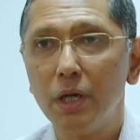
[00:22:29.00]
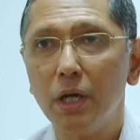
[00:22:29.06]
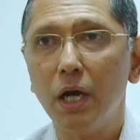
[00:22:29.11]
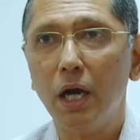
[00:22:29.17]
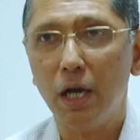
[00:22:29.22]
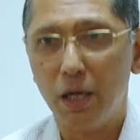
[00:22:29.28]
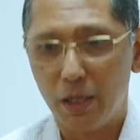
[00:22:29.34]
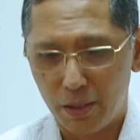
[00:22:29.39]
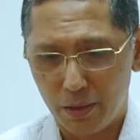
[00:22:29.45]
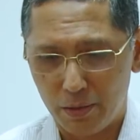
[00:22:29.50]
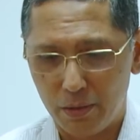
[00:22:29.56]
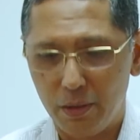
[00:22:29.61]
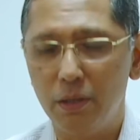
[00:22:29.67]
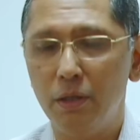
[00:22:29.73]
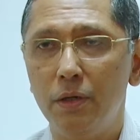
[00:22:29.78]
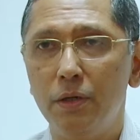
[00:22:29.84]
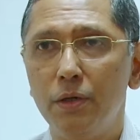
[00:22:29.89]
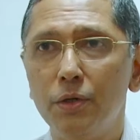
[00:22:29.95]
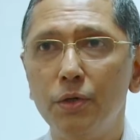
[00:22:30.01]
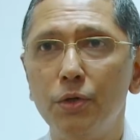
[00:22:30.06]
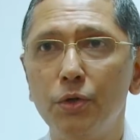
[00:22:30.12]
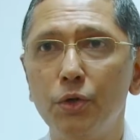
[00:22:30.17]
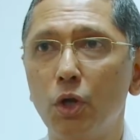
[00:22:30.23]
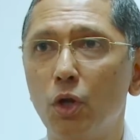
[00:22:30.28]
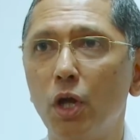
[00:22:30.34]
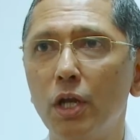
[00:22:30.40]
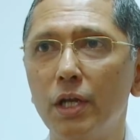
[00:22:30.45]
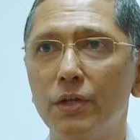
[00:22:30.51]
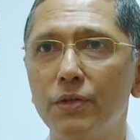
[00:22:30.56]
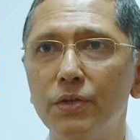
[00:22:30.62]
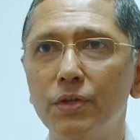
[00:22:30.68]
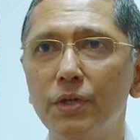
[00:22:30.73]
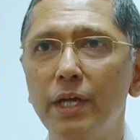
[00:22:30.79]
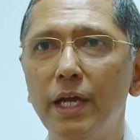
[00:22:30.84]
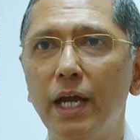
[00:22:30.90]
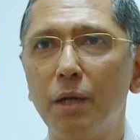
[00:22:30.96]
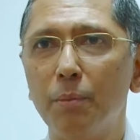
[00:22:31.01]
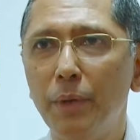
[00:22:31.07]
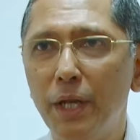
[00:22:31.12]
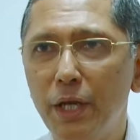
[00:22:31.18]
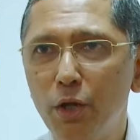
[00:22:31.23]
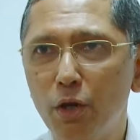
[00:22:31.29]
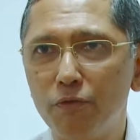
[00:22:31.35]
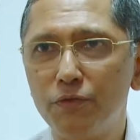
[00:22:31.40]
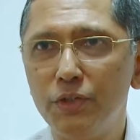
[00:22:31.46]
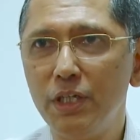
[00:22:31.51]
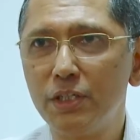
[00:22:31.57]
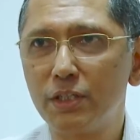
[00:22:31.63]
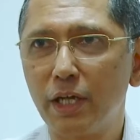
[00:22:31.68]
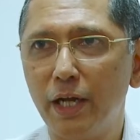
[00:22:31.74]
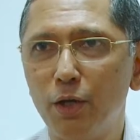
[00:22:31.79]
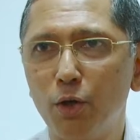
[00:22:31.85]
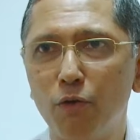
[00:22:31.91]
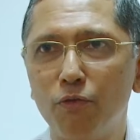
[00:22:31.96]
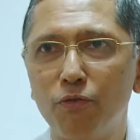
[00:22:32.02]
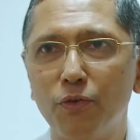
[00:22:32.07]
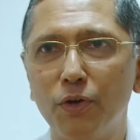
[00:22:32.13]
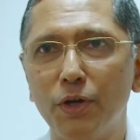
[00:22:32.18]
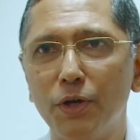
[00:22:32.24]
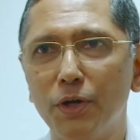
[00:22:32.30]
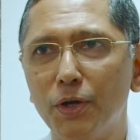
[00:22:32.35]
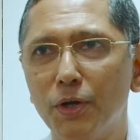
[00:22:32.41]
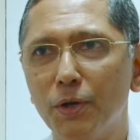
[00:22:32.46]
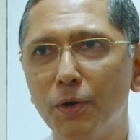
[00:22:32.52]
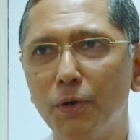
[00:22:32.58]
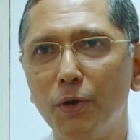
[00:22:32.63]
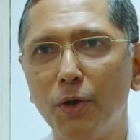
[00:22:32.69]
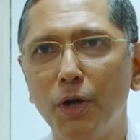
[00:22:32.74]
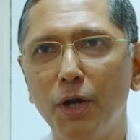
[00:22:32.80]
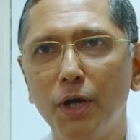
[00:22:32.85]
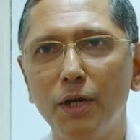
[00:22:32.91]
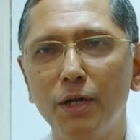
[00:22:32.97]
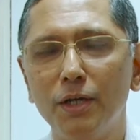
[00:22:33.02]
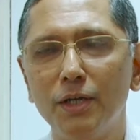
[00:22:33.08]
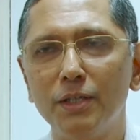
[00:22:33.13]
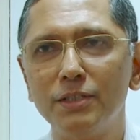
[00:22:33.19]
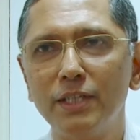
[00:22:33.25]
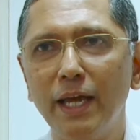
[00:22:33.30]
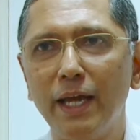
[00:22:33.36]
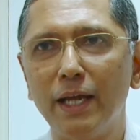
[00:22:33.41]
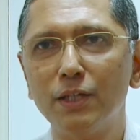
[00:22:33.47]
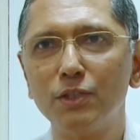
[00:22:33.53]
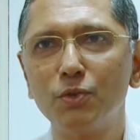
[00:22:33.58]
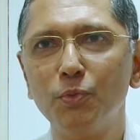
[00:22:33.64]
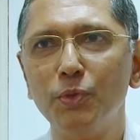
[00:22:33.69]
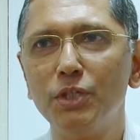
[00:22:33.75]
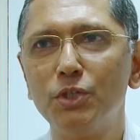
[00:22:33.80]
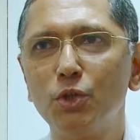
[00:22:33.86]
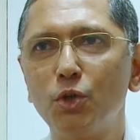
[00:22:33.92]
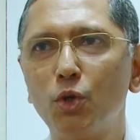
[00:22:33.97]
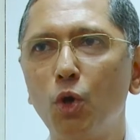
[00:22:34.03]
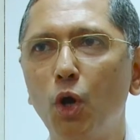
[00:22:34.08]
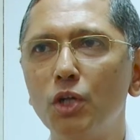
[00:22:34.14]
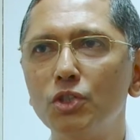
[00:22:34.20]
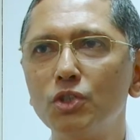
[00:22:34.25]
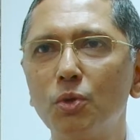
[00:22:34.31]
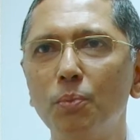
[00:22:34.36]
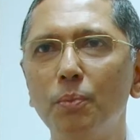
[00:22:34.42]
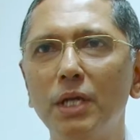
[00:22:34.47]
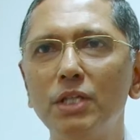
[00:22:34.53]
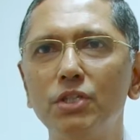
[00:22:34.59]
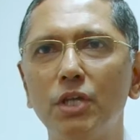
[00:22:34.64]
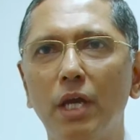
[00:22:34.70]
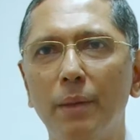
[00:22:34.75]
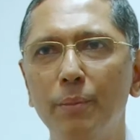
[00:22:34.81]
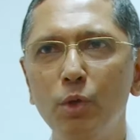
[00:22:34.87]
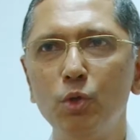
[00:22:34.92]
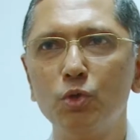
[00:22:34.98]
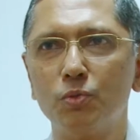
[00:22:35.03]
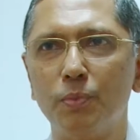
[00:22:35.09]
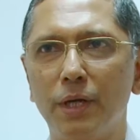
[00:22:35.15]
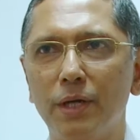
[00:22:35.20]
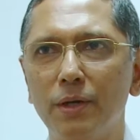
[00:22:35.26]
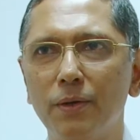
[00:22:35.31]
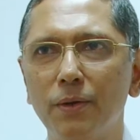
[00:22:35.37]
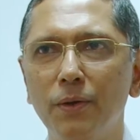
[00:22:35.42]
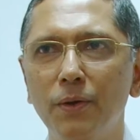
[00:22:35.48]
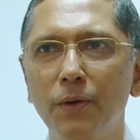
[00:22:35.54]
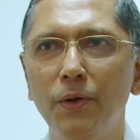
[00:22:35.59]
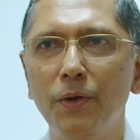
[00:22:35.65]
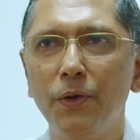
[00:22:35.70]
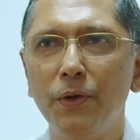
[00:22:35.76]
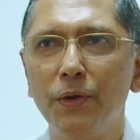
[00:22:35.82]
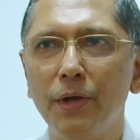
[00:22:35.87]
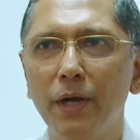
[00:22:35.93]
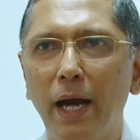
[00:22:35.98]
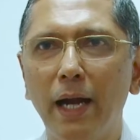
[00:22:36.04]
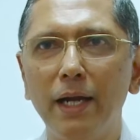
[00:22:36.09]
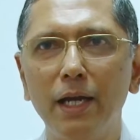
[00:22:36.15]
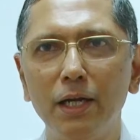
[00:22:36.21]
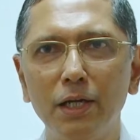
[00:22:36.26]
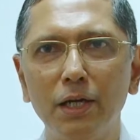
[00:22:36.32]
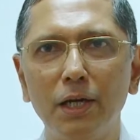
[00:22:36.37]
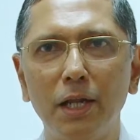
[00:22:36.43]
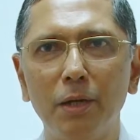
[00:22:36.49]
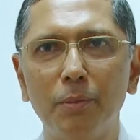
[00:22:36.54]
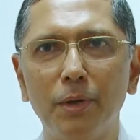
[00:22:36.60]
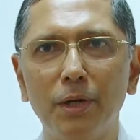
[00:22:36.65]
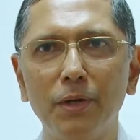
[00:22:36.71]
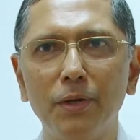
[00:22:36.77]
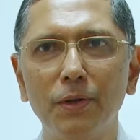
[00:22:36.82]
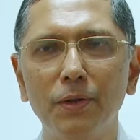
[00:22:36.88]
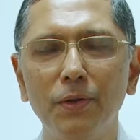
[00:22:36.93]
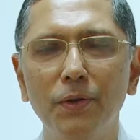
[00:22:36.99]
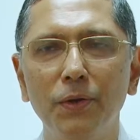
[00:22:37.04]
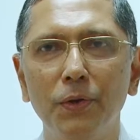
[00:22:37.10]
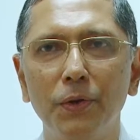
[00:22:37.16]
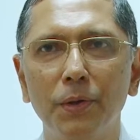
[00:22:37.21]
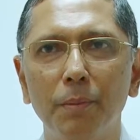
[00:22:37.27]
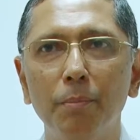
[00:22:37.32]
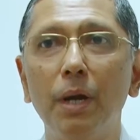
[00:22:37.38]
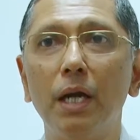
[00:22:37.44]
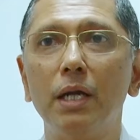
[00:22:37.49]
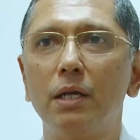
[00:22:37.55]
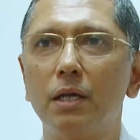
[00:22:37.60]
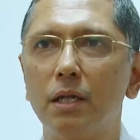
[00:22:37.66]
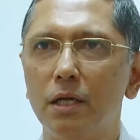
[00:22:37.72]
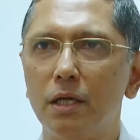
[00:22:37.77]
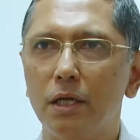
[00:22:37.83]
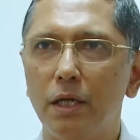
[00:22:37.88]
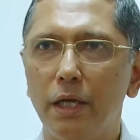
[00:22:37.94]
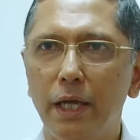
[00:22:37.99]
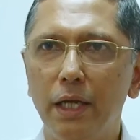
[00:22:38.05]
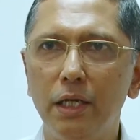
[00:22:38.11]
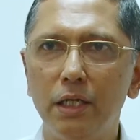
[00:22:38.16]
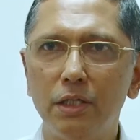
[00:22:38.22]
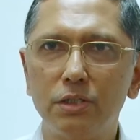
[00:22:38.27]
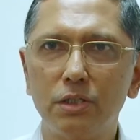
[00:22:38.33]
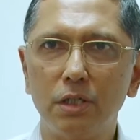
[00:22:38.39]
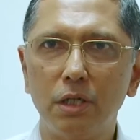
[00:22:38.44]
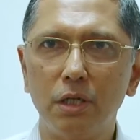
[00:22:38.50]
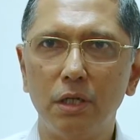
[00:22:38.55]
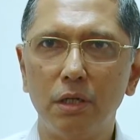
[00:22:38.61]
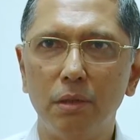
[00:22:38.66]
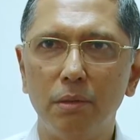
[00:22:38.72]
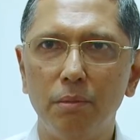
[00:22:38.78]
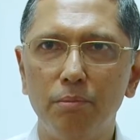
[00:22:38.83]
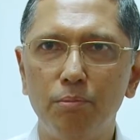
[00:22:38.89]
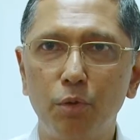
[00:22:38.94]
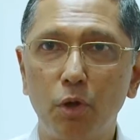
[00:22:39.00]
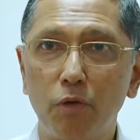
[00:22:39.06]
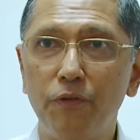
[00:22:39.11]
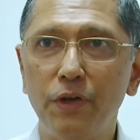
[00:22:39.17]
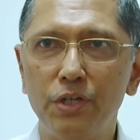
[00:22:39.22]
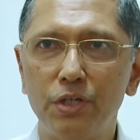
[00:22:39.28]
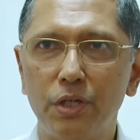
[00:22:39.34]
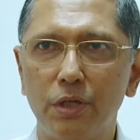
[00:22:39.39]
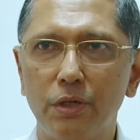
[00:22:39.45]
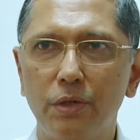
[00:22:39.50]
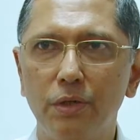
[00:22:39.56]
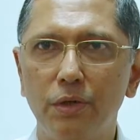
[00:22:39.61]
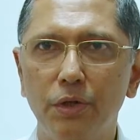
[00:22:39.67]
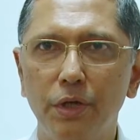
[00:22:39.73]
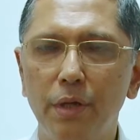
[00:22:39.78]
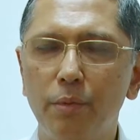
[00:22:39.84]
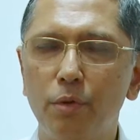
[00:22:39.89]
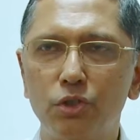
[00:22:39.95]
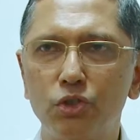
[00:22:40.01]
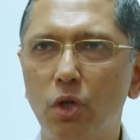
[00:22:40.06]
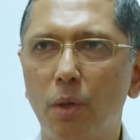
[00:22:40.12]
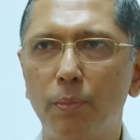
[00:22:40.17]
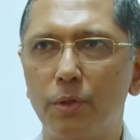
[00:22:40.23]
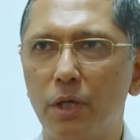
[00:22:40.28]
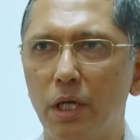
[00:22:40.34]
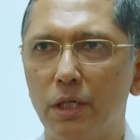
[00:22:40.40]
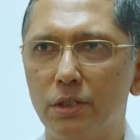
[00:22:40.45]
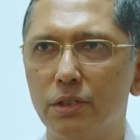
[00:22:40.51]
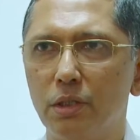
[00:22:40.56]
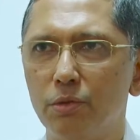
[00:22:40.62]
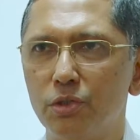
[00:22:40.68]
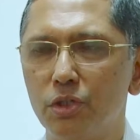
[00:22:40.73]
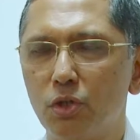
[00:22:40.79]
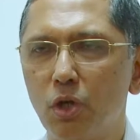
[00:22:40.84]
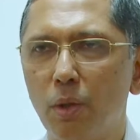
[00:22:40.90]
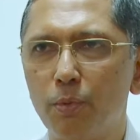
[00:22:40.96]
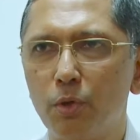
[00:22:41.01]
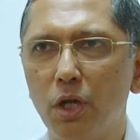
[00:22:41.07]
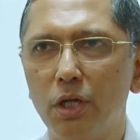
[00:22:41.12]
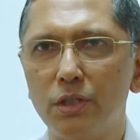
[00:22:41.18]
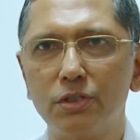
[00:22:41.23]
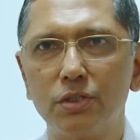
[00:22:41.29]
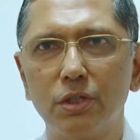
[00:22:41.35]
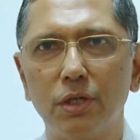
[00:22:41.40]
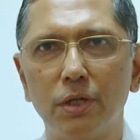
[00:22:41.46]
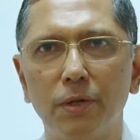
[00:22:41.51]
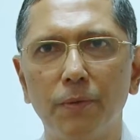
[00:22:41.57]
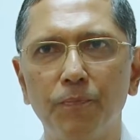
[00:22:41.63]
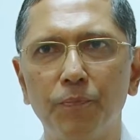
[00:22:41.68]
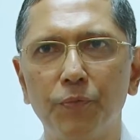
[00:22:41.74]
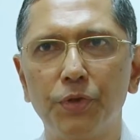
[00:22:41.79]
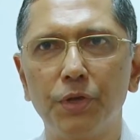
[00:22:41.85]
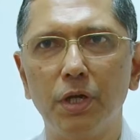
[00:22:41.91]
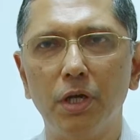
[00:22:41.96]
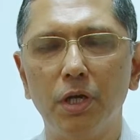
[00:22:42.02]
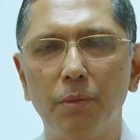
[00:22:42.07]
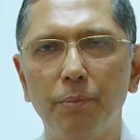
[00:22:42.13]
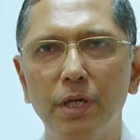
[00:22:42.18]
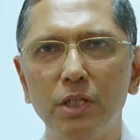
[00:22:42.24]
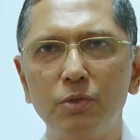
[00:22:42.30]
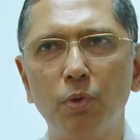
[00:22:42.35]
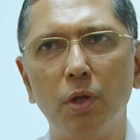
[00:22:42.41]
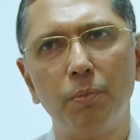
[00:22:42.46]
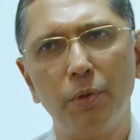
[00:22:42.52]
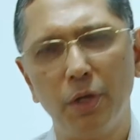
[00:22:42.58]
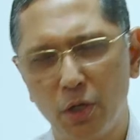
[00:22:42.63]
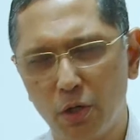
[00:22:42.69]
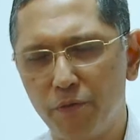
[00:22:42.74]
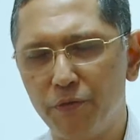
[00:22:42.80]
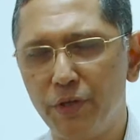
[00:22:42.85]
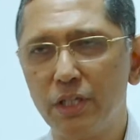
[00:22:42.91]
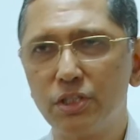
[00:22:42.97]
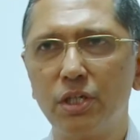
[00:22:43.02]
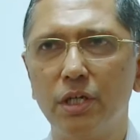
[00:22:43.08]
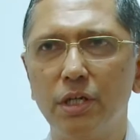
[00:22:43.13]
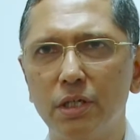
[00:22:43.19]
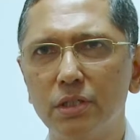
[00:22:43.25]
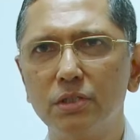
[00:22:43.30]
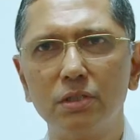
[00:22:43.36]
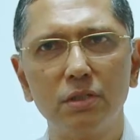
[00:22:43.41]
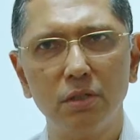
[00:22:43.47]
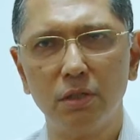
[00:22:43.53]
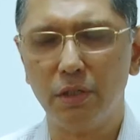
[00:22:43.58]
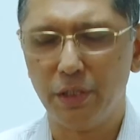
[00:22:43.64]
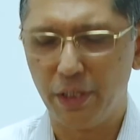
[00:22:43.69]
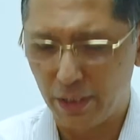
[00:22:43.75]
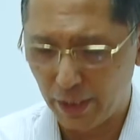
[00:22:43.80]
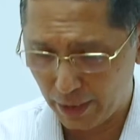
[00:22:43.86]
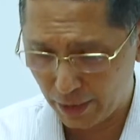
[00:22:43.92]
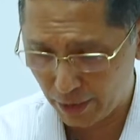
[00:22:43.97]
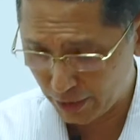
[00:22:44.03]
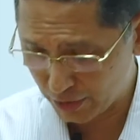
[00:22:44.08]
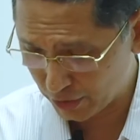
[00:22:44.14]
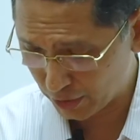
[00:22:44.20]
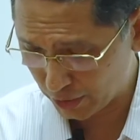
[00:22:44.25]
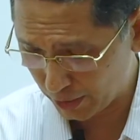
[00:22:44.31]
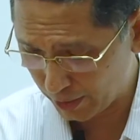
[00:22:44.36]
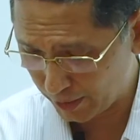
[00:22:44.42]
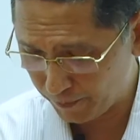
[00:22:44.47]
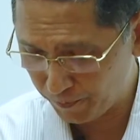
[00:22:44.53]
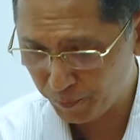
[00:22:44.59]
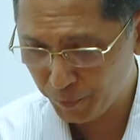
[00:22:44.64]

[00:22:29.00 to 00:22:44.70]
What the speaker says: your knowledge, he had many of these kind of sayings which caused much amusement and entertainment. But in his profession, he was top class. He was a top class baseball player of yesteryears. He died recently.